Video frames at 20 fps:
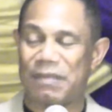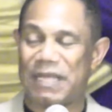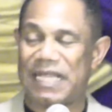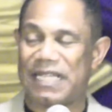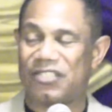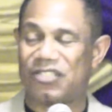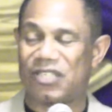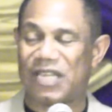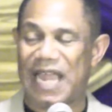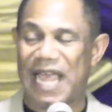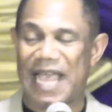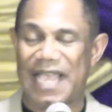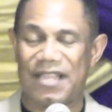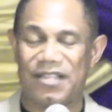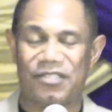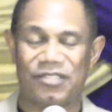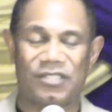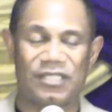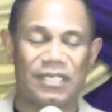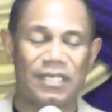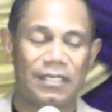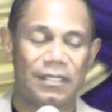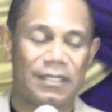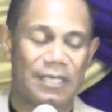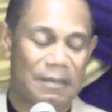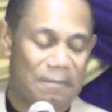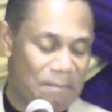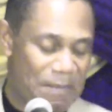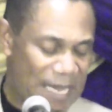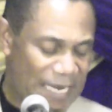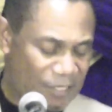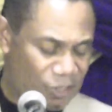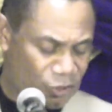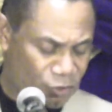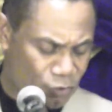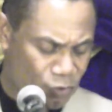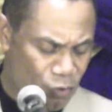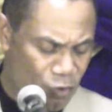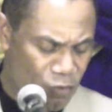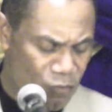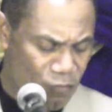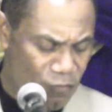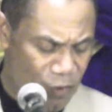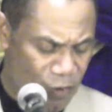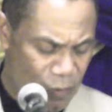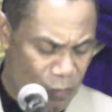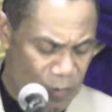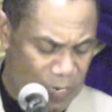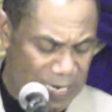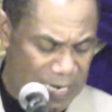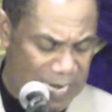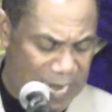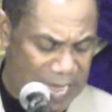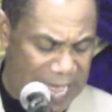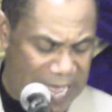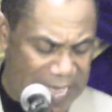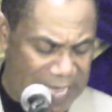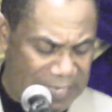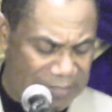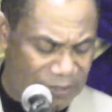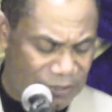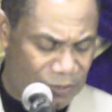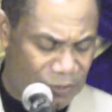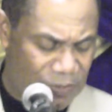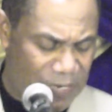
The biggest liars mix truth with lies.